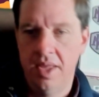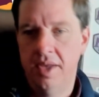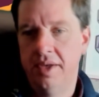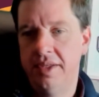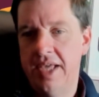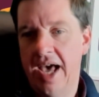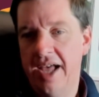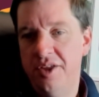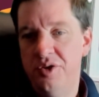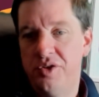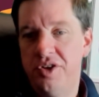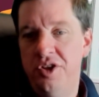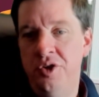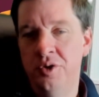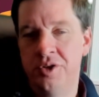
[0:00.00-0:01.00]
Yeah, you
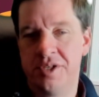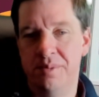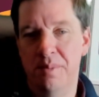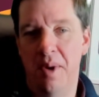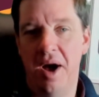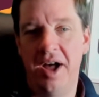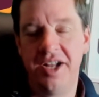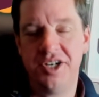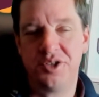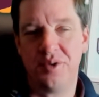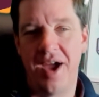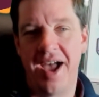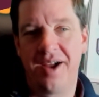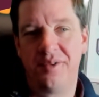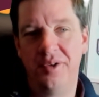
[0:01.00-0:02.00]
can use
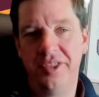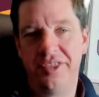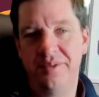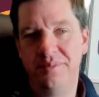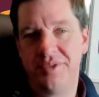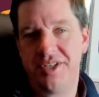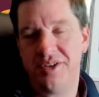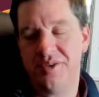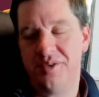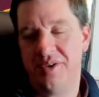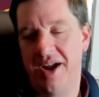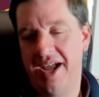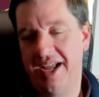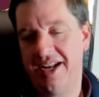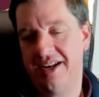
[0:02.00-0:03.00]
Mondrak with them too,
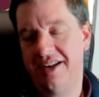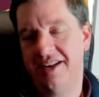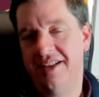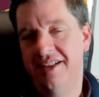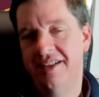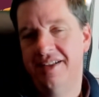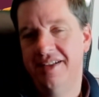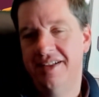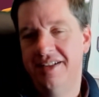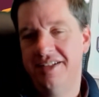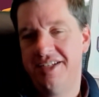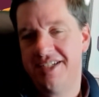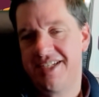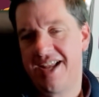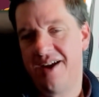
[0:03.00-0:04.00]
right?
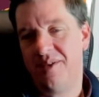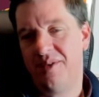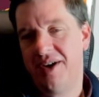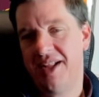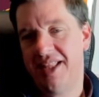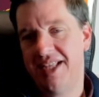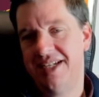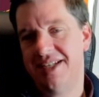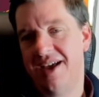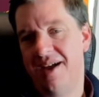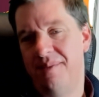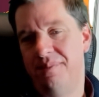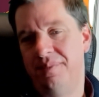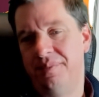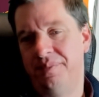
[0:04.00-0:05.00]
Just get really dumb.